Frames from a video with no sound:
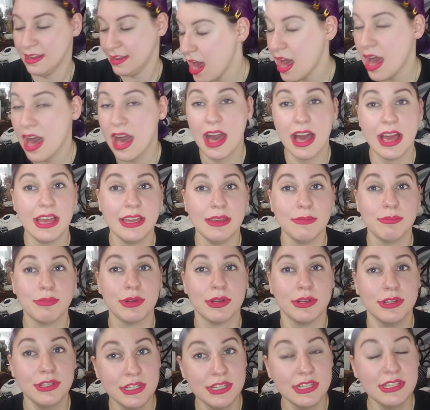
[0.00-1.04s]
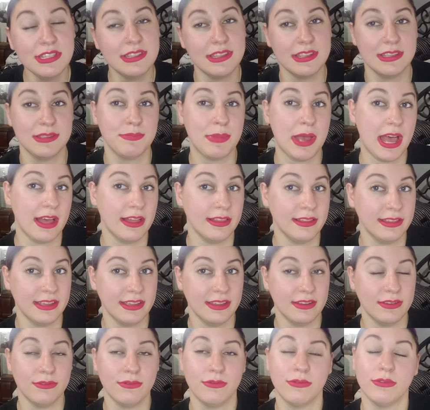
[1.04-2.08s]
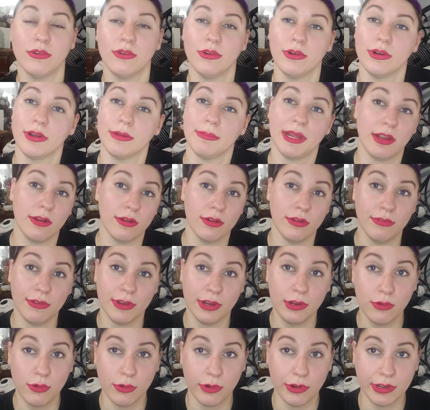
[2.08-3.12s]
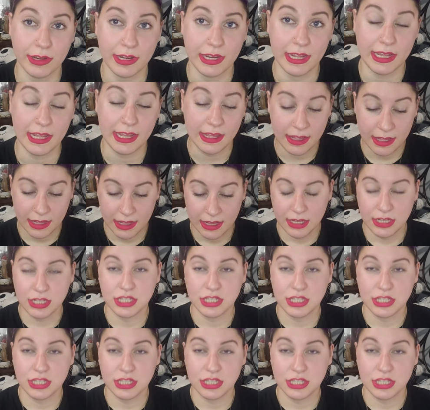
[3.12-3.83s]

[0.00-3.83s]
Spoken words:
I purchased this palette for my girlfriend Courtney.